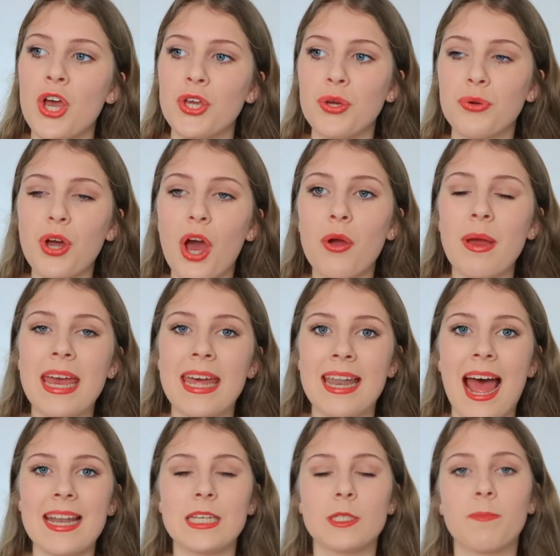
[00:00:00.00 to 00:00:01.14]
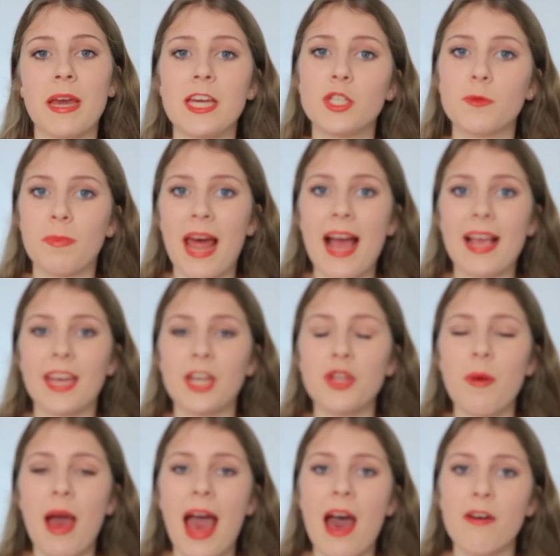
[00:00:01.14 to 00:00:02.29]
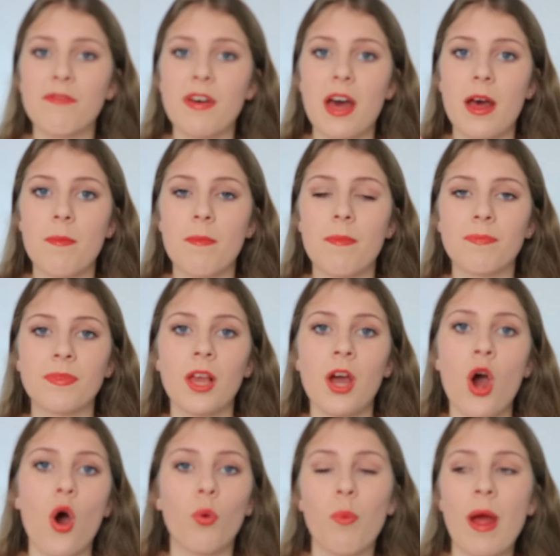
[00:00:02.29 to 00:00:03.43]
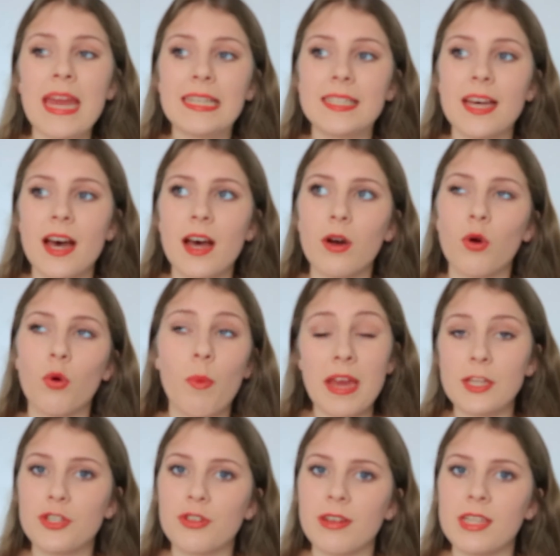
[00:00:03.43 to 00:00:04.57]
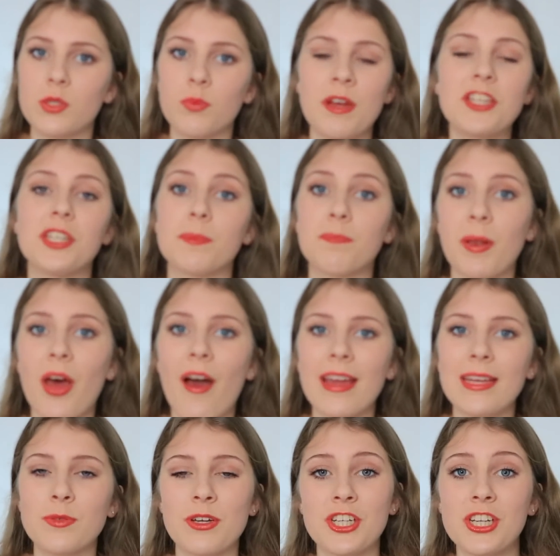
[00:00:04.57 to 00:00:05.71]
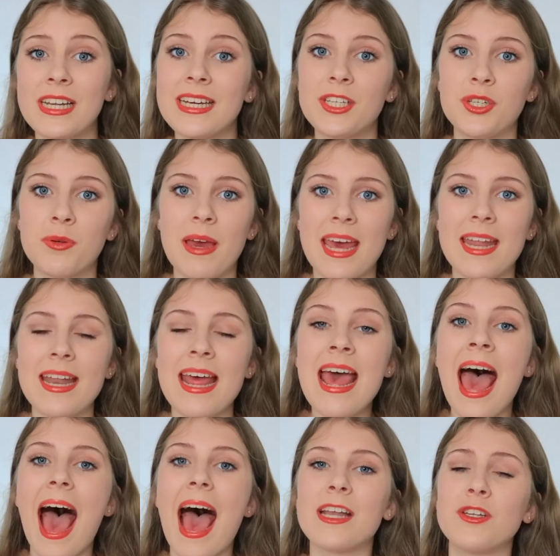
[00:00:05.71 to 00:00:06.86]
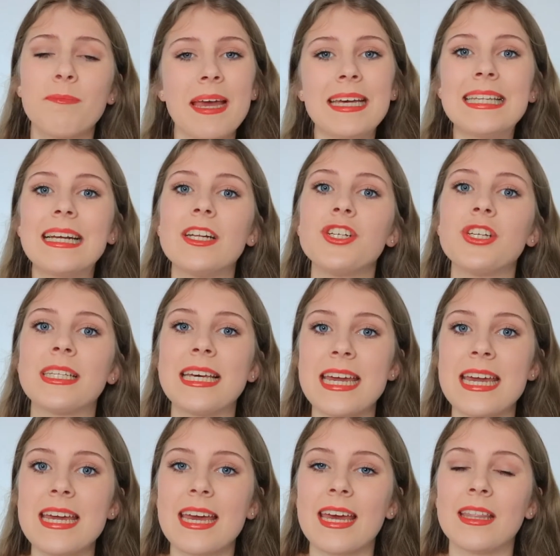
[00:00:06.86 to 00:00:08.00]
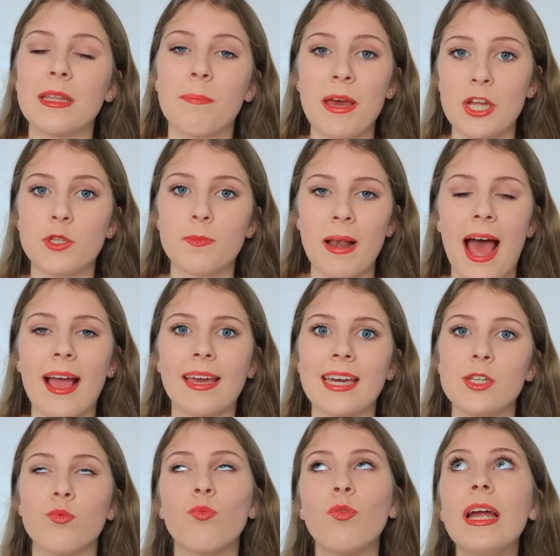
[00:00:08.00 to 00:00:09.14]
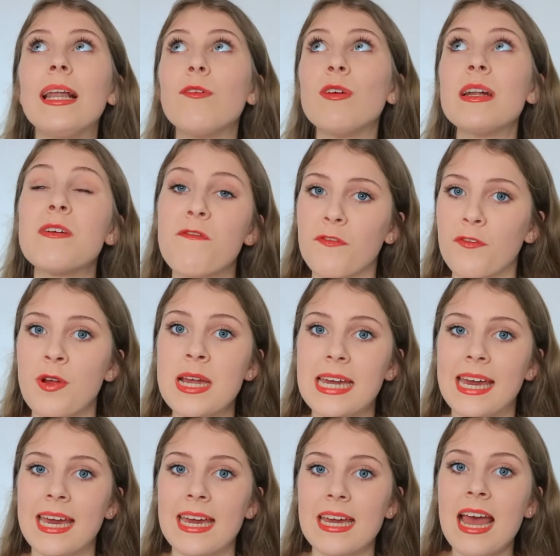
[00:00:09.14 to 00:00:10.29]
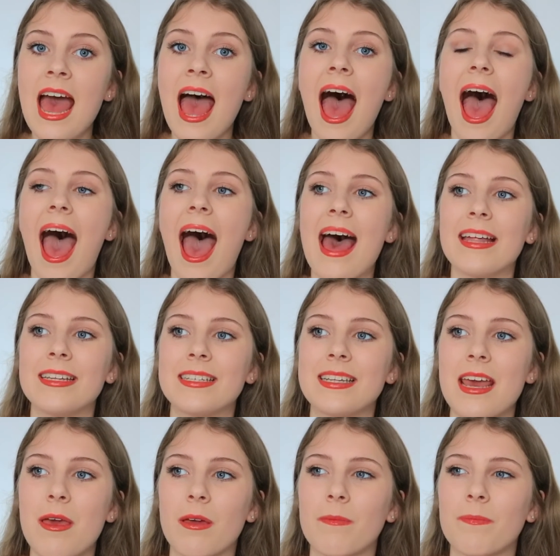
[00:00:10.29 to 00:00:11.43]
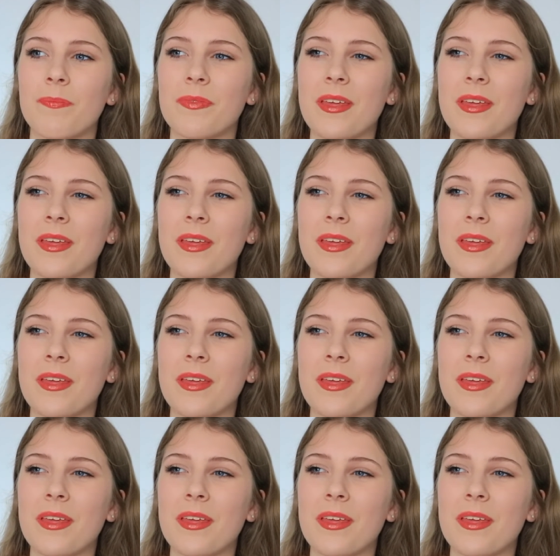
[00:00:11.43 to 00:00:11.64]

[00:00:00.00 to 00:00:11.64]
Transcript: you go in and it's pitch black, and you have a waiter or waitress which is blind, which leads you in, and you basically just eat in the pitch black. It's really freaky, and it